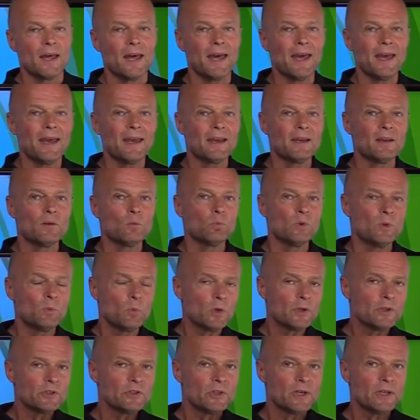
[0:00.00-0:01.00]
And we
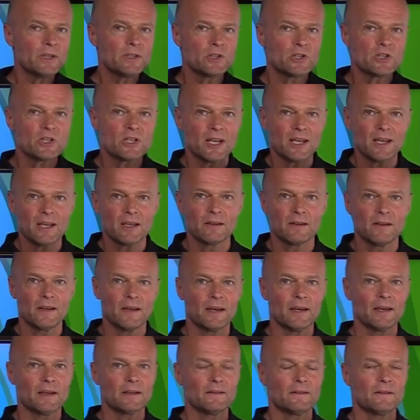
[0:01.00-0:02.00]
want to understand
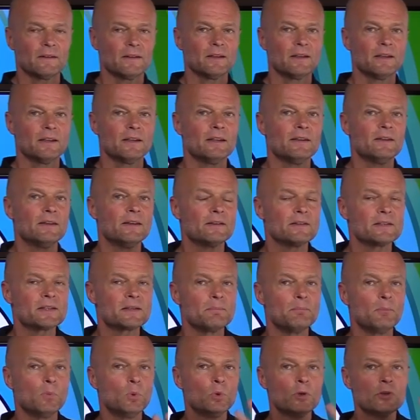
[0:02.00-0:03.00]
that there's
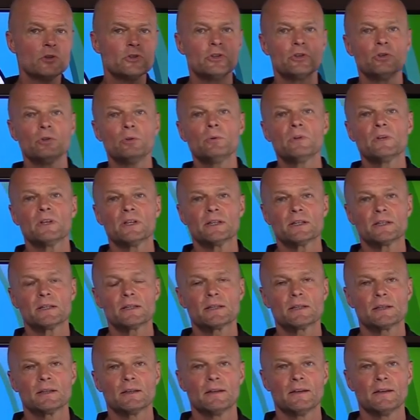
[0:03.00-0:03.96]
more to this